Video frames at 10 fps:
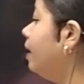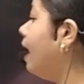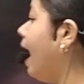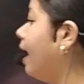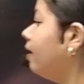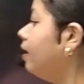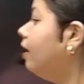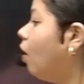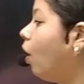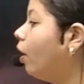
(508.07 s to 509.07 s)
angry
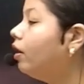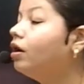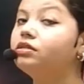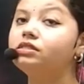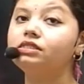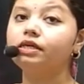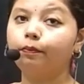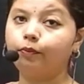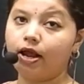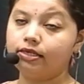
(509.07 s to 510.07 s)
or
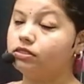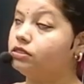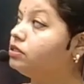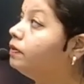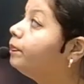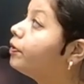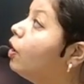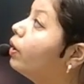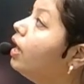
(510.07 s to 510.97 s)
surprised. Okay,